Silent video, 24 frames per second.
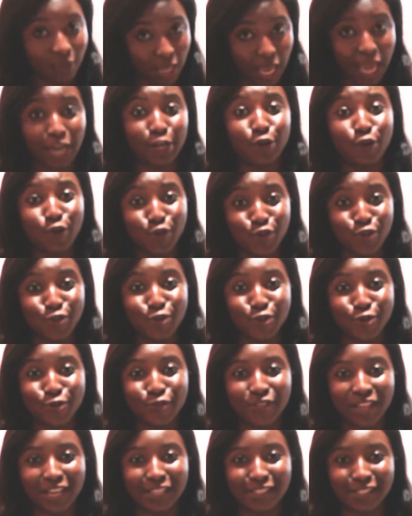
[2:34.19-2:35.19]
I know you
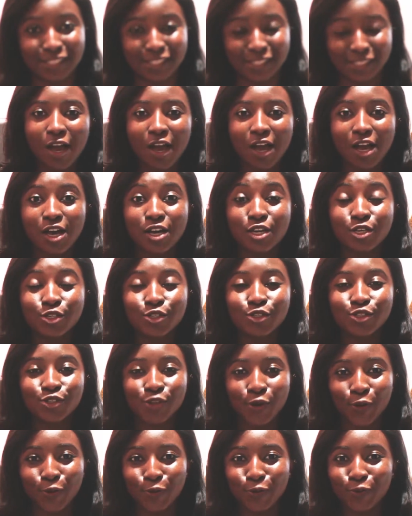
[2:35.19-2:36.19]
know that.
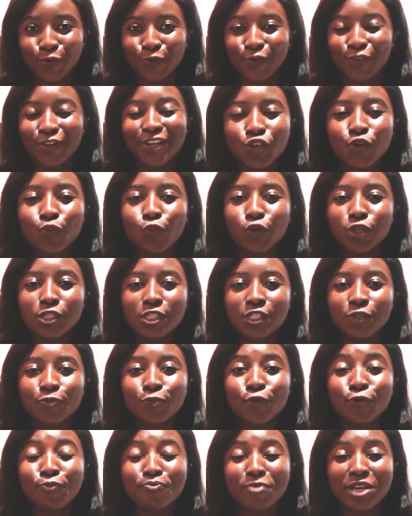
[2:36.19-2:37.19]
So you want to
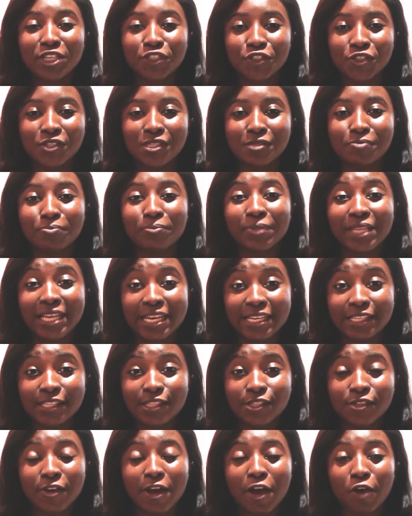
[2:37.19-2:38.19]
put measures in
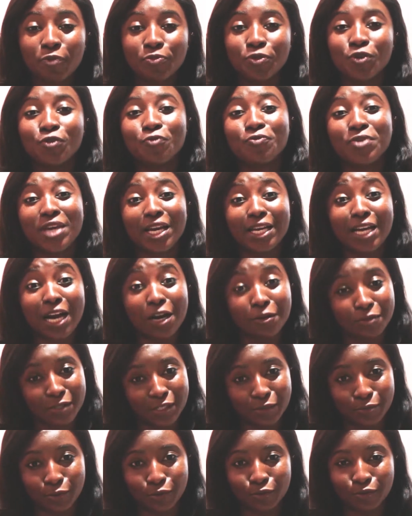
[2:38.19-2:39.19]
place to help you be
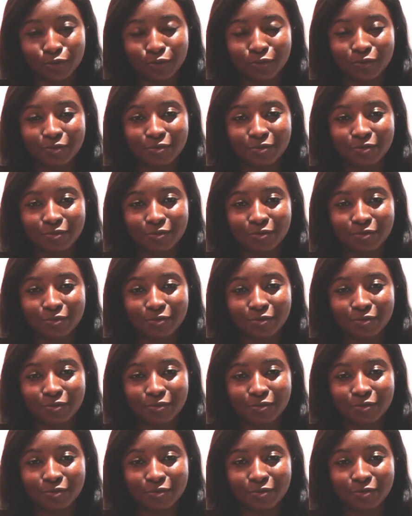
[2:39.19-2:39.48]
accountable.